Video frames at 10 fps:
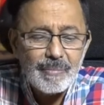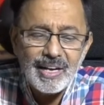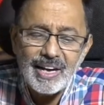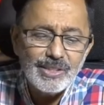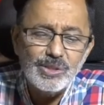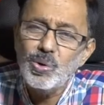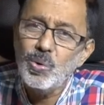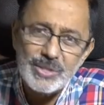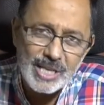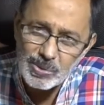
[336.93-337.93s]
My heart
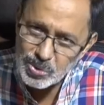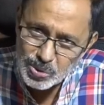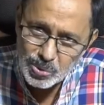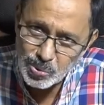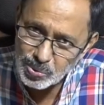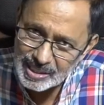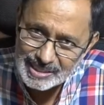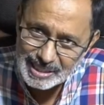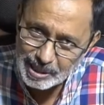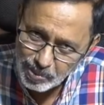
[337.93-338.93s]
goes out to
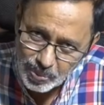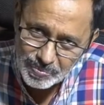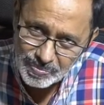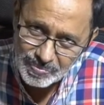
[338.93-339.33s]
Kunal Khemu.